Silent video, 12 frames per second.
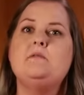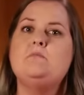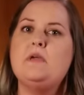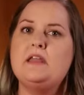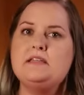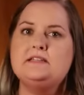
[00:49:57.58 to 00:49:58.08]

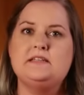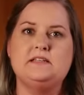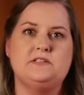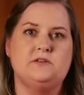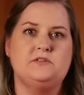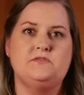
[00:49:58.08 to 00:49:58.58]
Many
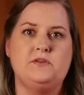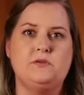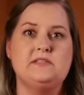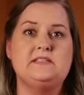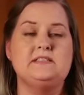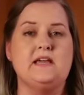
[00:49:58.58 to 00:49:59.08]
CISOs view
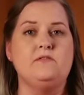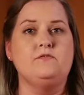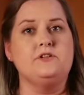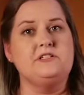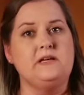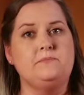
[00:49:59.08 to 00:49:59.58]
this site
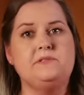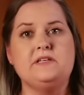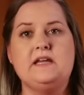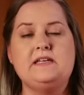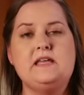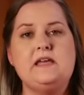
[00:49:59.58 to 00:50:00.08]
for tips and
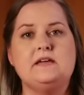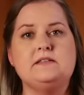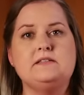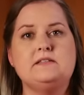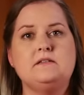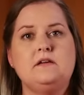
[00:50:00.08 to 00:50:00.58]

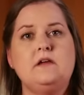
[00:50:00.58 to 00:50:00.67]
ideas.